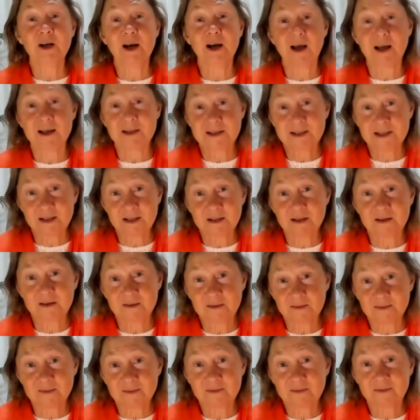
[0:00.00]
acid.
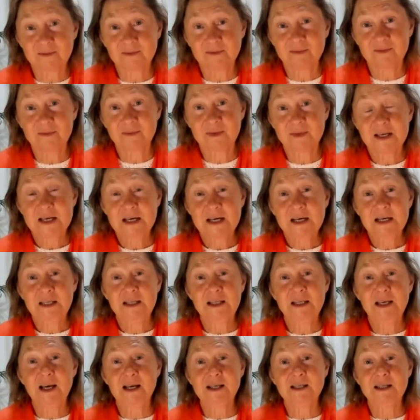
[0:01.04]

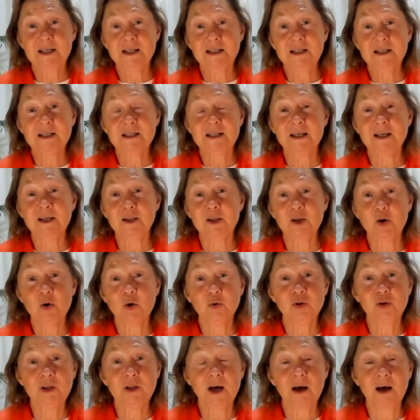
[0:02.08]
The acidity can
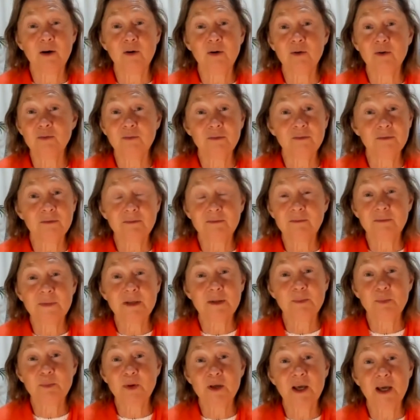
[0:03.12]
go down
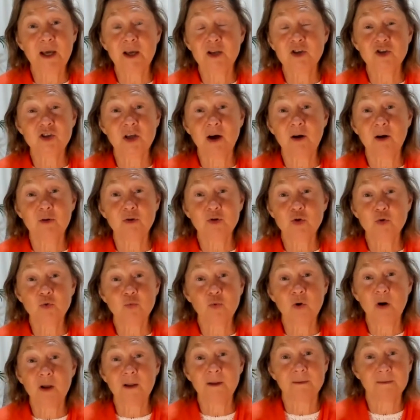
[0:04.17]
in pH down to
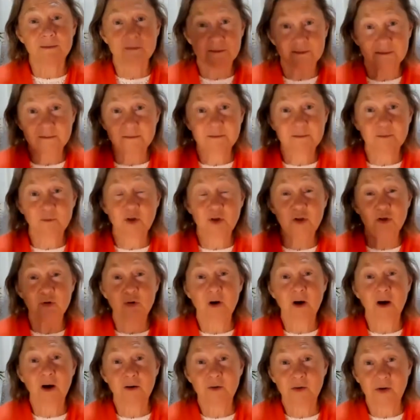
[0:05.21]
one when you're
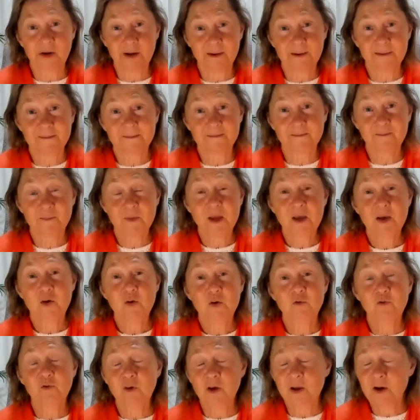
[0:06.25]
mm -hmm. hungry.
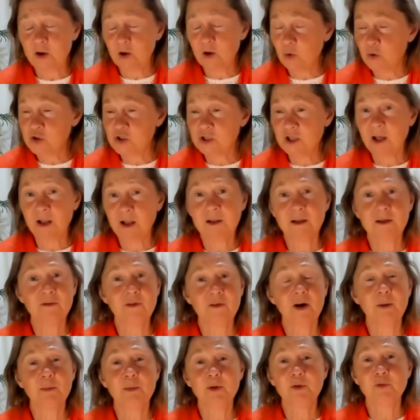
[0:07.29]
Very hostile
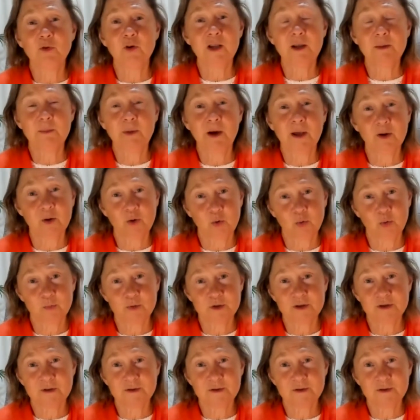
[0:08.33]
environment for any microbes.